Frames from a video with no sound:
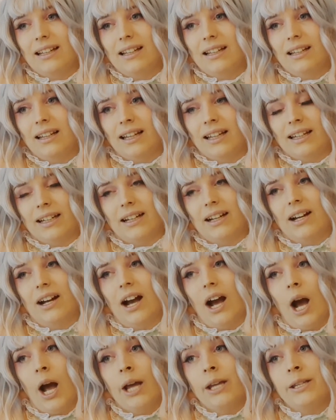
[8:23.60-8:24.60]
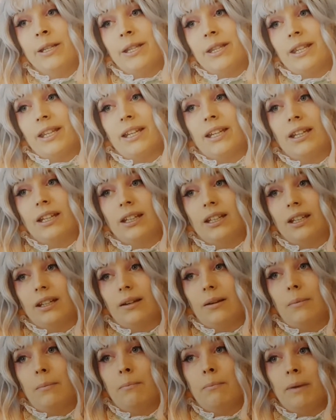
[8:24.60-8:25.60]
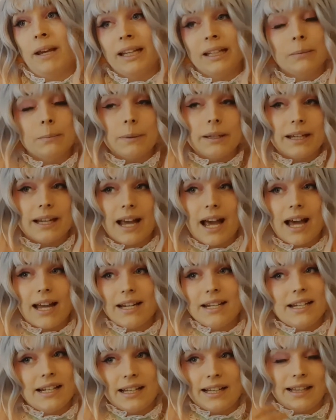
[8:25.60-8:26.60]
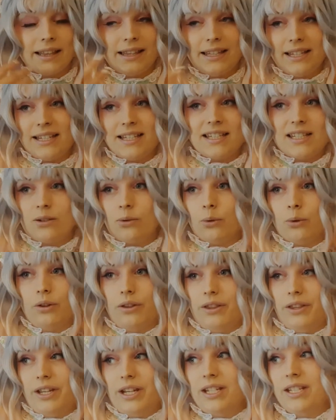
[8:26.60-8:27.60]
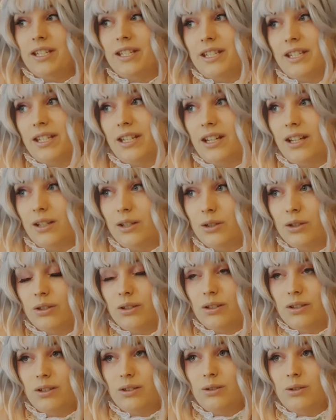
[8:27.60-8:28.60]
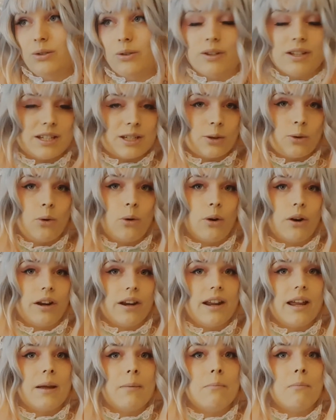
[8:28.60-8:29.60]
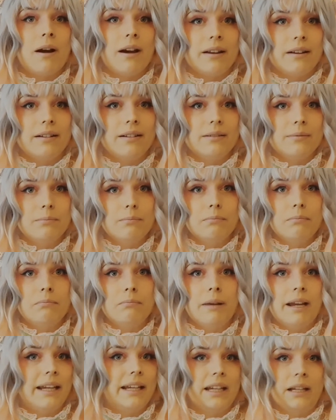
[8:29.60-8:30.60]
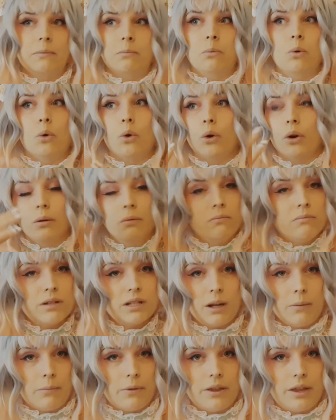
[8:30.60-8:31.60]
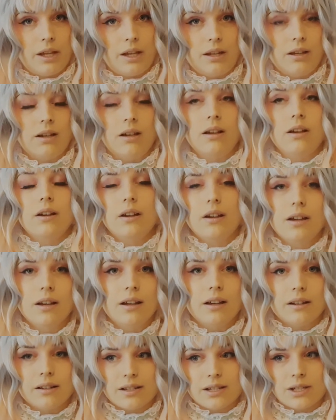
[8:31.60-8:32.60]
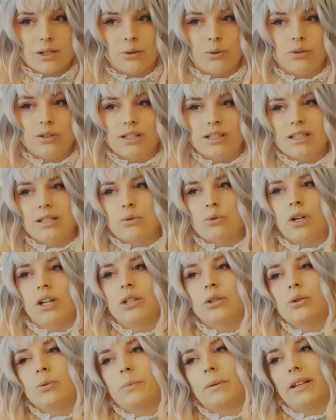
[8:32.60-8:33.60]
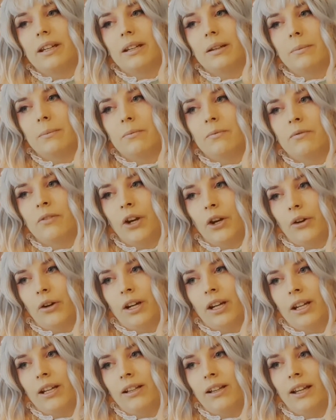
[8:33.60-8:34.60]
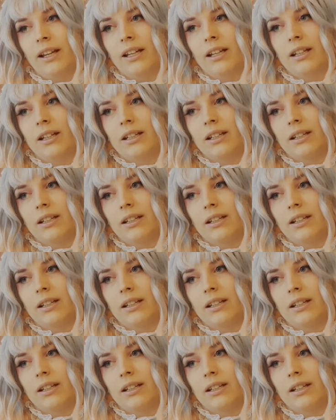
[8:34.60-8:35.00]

like I think maybe adding this or this to this coordinate might make it more something so just try to be very like